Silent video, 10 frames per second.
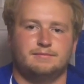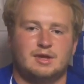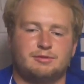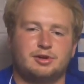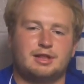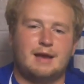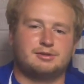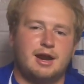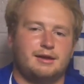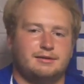Give me three claps,
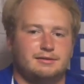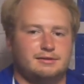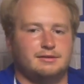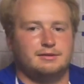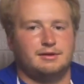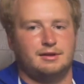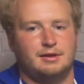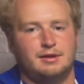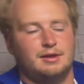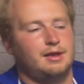ready?
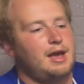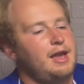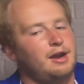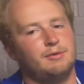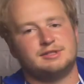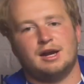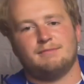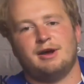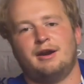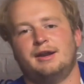Hey, you know, we talk
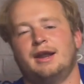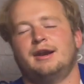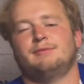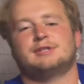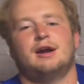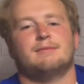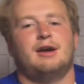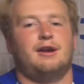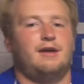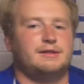about our identity. We talk
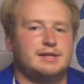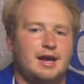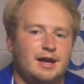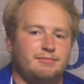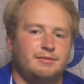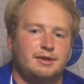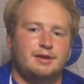about it all the time.